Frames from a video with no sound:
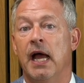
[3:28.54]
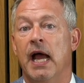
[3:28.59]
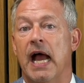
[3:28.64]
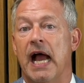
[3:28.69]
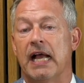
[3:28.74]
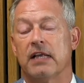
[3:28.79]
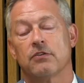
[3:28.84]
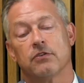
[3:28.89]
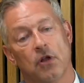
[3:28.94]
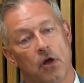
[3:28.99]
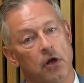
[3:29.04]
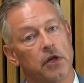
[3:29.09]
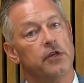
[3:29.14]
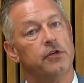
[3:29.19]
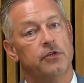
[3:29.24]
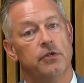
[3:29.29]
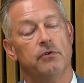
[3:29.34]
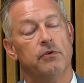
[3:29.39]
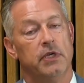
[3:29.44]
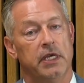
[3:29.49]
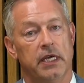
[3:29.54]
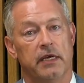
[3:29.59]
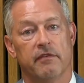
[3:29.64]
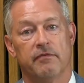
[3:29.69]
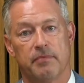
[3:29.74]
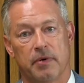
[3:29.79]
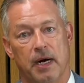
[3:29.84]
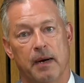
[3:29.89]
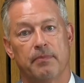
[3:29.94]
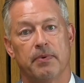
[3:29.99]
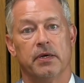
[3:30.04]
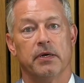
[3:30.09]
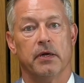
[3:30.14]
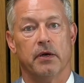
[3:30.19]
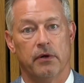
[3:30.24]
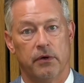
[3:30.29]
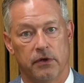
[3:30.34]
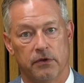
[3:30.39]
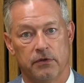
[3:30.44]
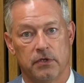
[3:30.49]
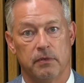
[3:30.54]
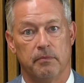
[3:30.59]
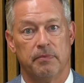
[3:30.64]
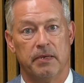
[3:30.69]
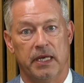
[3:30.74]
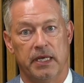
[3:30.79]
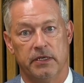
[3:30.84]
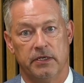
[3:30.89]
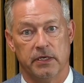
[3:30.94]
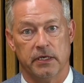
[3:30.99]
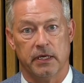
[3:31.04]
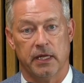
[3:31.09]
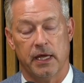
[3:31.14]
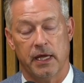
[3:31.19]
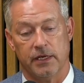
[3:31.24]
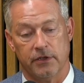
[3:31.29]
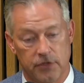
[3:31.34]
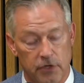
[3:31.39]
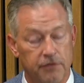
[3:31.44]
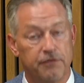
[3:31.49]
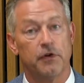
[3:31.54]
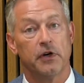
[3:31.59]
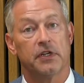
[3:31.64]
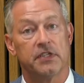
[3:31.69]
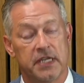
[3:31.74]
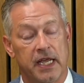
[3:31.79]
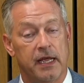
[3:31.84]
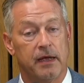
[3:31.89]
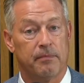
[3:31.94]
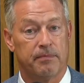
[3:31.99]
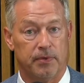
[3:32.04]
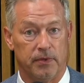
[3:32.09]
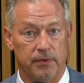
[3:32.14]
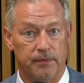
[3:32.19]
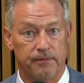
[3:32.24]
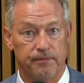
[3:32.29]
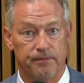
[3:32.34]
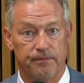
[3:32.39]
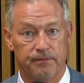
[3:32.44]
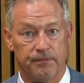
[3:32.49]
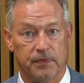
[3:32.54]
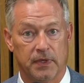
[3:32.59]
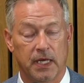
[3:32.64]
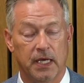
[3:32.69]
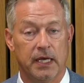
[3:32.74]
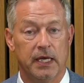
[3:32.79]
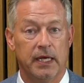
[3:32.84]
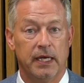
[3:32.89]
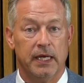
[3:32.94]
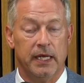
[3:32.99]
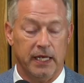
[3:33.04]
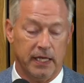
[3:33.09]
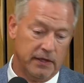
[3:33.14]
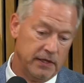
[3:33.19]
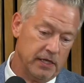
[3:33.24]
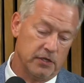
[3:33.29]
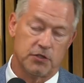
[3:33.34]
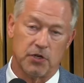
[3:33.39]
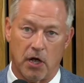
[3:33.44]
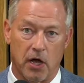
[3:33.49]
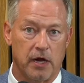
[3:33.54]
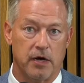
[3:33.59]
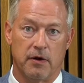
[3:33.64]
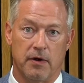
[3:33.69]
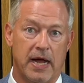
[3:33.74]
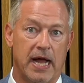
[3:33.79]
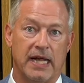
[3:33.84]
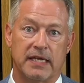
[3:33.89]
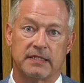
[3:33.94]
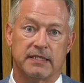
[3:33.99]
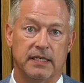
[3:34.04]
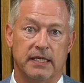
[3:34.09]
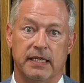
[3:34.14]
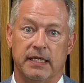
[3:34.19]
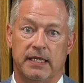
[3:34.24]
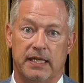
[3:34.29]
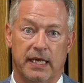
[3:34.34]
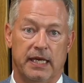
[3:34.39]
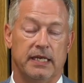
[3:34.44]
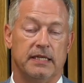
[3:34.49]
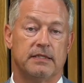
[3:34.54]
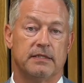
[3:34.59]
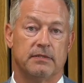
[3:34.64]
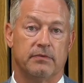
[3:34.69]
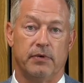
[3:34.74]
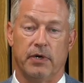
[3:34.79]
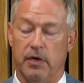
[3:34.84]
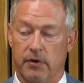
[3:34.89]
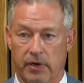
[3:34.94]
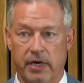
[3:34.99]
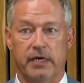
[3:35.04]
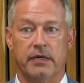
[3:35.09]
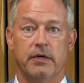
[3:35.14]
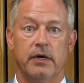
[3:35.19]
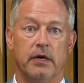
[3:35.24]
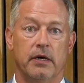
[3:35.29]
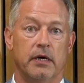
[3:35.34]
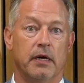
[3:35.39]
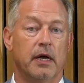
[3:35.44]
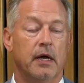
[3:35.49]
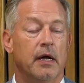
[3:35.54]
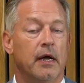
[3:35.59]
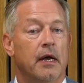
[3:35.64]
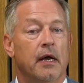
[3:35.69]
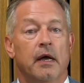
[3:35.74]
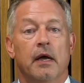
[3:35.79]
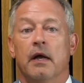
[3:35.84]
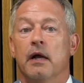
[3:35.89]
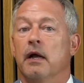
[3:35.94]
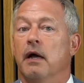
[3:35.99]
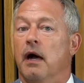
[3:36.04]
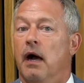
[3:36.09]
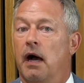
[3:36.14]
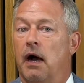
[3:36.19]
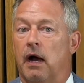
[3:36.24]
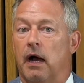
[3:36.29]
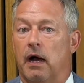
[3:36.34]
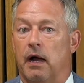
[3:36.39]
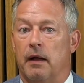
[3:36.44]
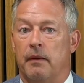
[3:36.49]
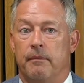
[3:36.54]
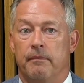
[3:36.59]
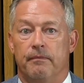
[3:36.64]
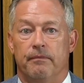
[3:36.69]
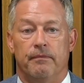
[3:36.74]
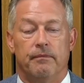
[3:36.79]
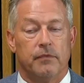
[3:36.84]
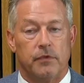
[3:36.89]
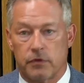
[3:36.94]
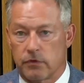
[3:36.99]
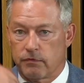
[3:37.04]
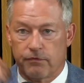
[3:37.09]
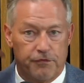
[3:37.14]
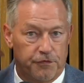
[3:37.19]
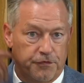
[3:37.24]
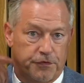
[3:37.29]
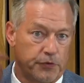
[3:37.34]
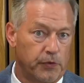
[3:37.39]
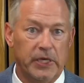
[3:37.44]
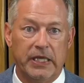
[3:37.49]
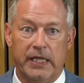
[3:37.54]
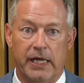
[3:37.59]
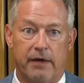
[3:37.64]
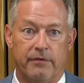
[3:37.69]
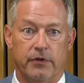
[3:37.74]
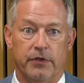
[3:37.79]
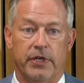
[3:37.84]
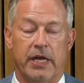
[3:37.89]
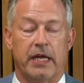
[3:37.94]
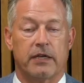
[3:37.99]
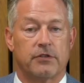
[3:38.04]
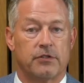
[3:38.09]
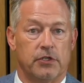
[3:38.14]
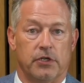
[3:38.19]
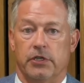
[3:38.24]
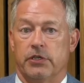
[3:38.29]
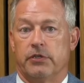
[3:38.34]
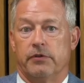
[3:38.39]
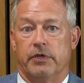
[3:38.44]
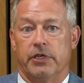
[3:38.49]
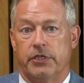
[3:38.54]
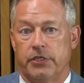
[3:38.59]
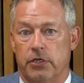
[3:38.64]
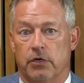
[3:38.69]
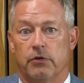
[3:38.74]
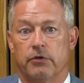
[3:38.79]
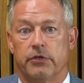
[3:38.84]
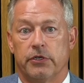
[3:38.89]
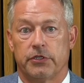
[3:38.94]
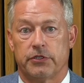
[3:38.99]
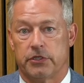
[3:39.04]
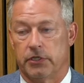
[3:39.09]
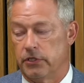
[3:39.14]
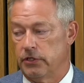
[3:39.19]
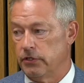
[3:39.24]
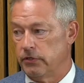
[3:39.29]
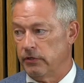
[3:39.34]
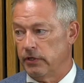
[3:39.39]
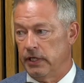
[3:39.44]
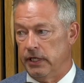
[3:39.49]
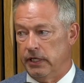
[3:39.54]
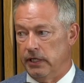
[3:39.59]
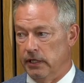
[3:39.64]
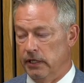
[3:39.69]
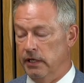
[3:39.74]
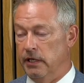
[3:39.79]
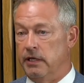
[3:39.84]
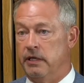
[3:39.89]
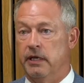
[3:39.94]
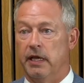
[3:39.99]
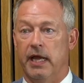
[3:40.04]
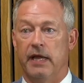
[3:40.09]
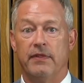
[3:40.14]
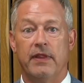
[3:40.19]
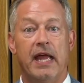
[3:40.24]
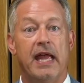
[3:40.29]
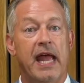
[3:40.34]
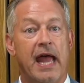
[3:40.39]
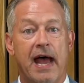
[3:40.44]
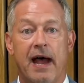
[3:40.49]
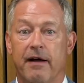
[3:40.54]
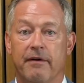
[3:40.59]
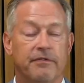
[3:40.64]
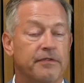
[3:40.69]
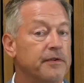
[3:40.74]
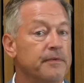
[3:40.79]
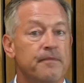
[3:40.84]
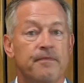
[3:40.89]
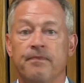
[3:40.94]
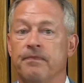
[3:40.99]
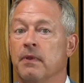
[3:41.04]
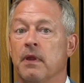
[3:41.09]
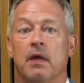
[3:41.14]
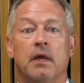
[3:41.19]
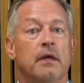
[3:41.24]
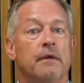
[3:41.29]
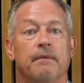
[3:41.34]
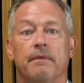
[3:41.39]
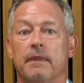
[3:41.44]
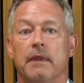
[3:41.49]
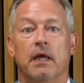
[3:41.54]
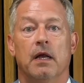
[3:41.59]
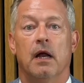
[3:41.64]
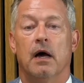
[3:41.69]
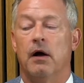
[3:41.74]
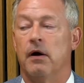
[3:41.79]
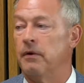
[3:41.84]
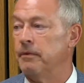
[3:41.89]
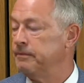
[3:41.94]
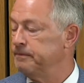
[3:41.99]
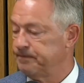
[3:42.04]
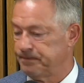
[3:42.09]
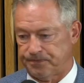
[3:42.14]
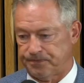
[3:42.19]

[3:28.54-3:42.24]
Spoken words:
as long as you give proper notice and page and line. So for example, in this auto accident case, rear ender, 3-level neck surgery, shoulder surgery, and they have, a